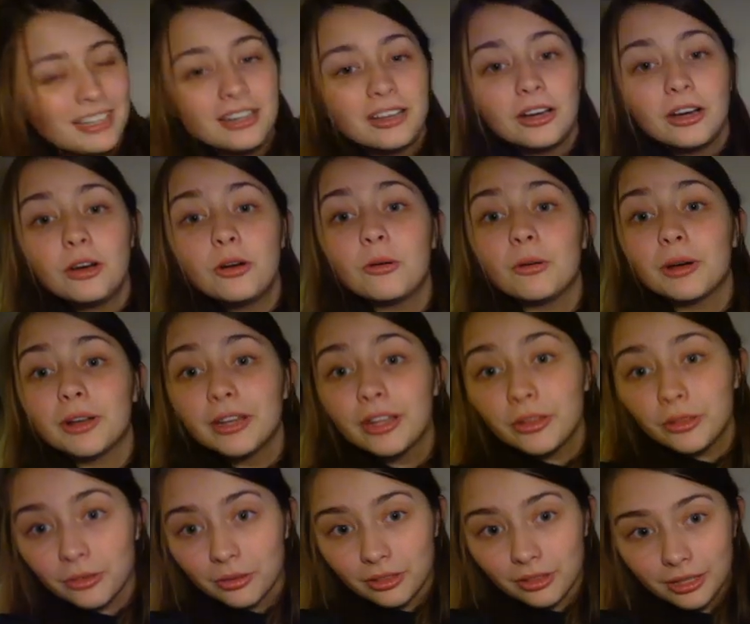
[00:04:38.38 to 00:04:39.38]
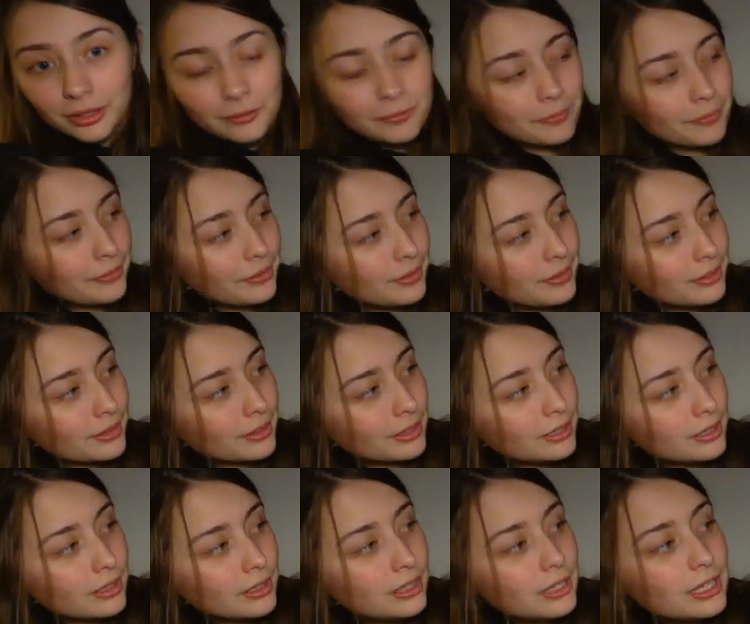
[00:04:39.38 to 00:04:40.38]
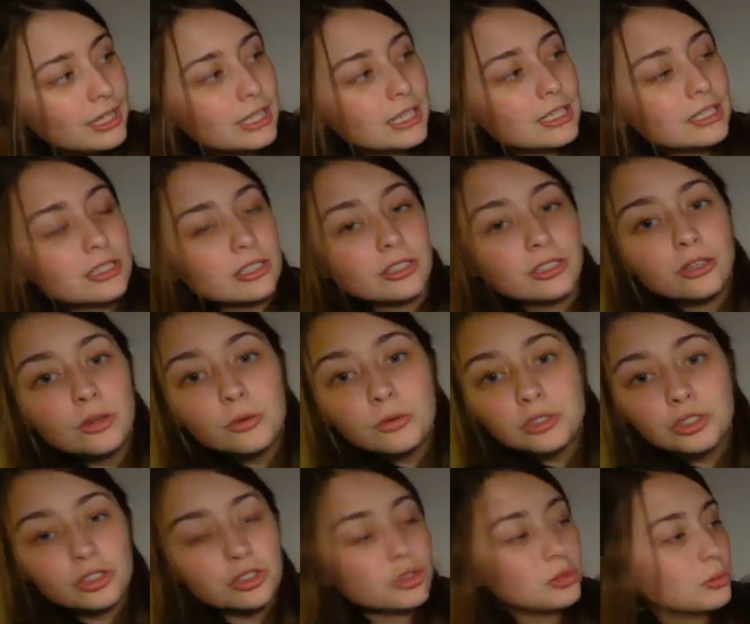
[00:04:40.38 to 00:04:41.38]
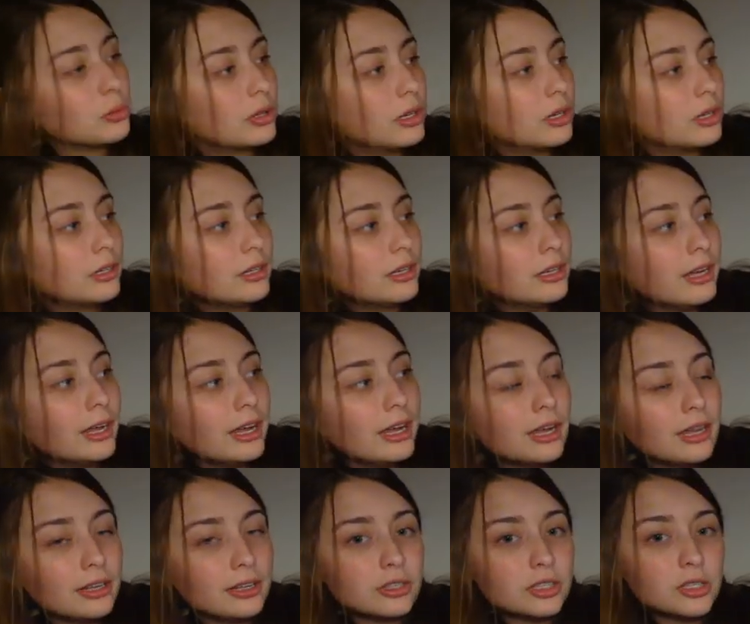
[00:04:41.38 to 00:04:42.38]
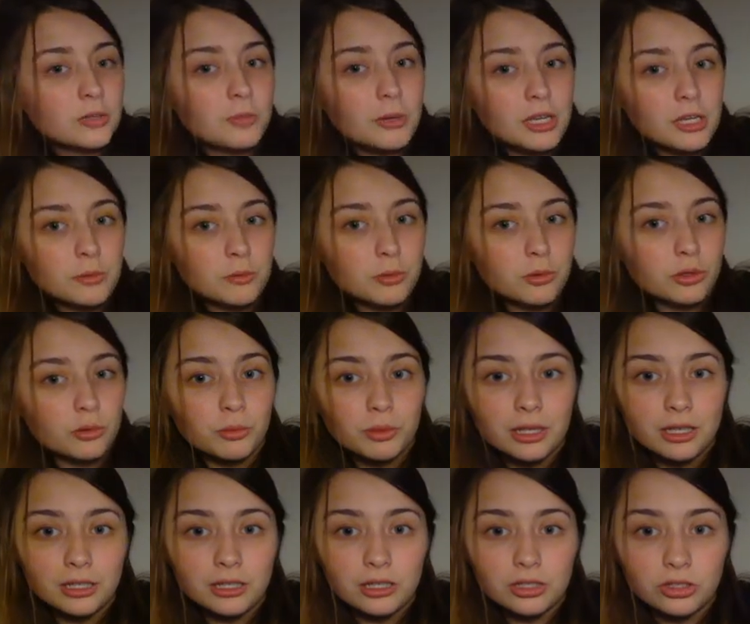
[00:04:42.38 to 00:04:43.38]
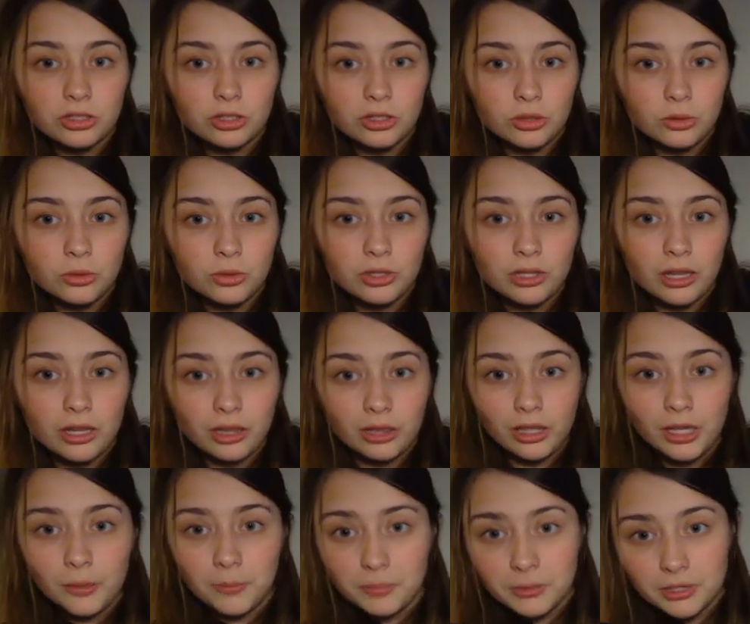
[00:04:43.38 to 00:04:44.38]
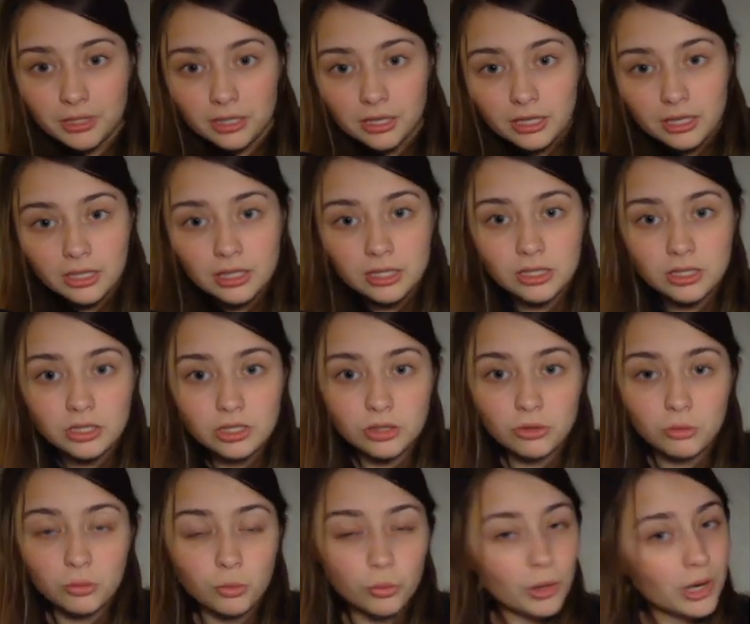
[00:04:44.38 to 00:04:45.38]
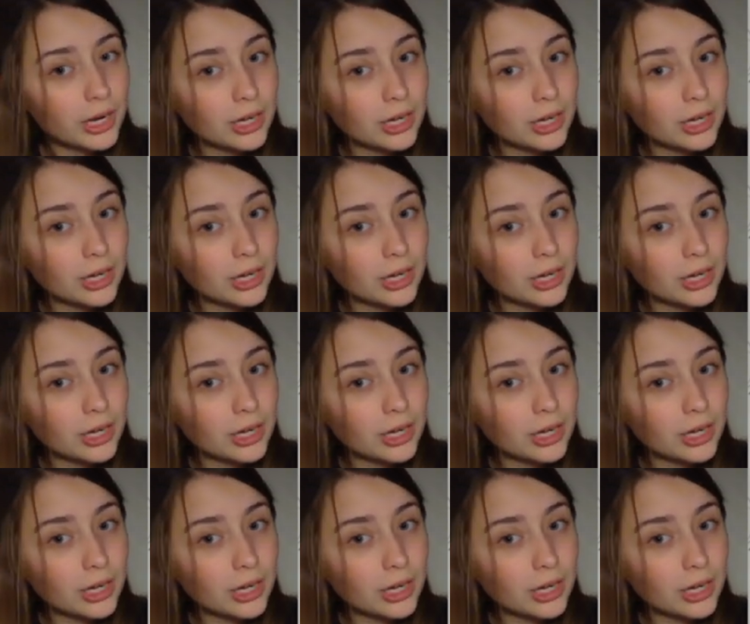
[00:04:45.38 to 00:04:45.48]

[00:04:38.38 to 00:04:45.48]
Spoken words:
Oh, another thing. His nose is too long, and the space between his nose and lips is way